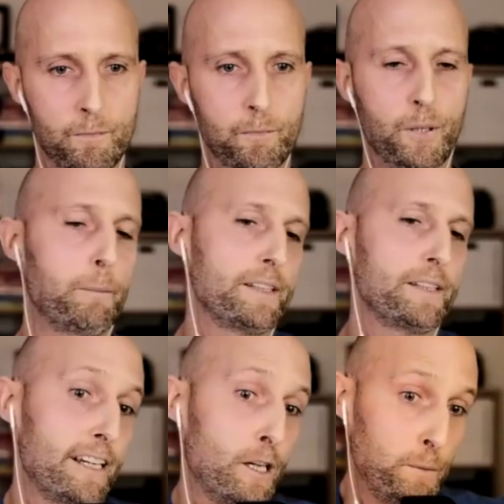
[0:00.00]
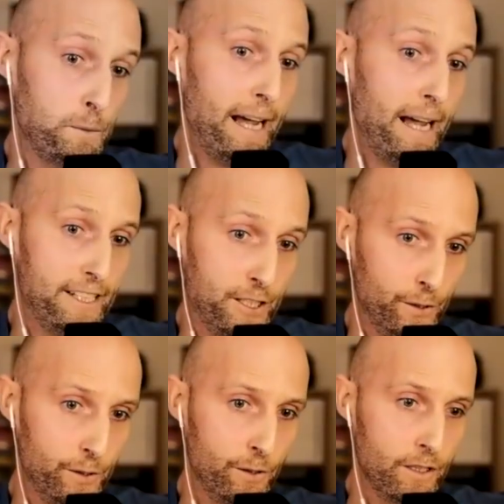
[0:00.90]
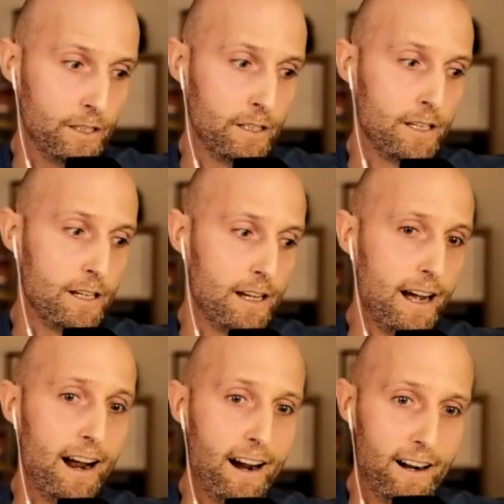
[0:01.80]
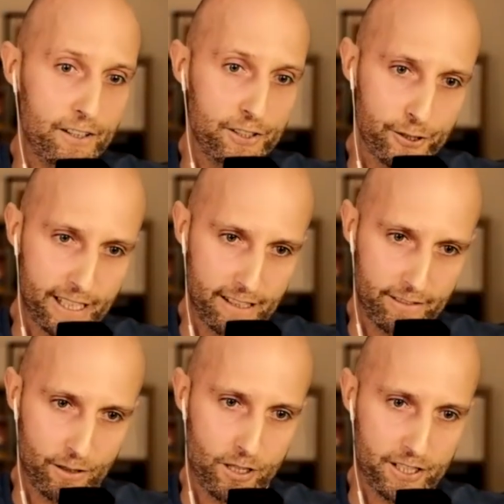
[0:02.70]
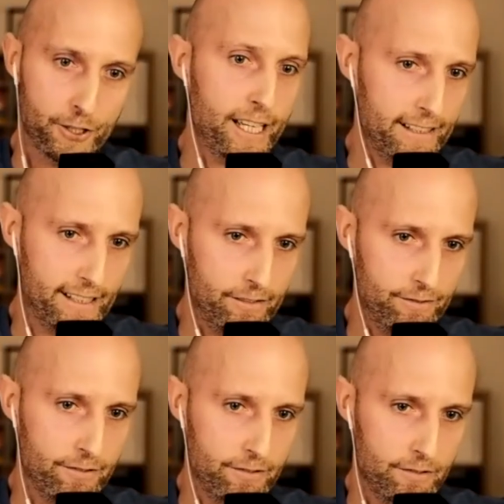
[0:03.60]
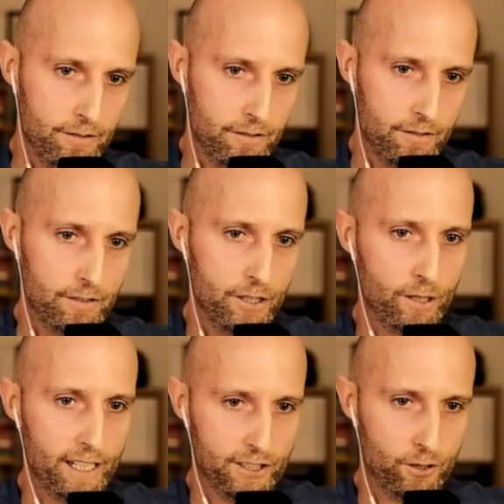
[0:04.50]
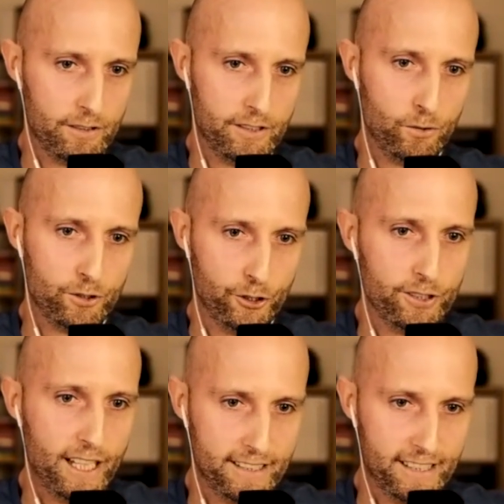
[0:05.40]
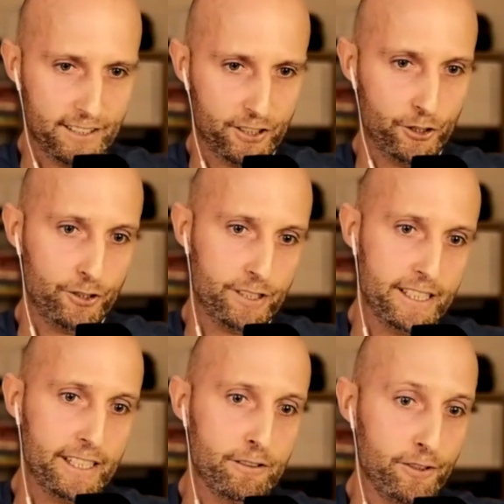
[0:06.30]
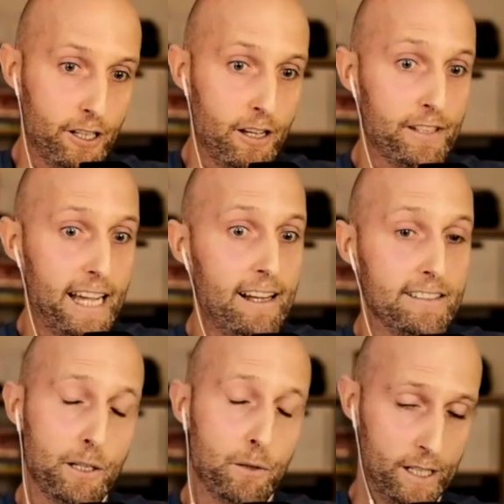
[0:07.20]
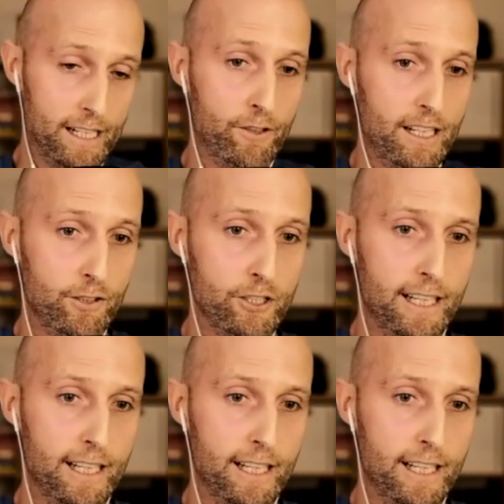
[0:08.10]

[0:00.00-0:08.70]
But but then it comes back to, are you giving what you can give? Mm. You hmm. know, like don't don't use that as an excuse to take your foot off the gas at whatever level you're at.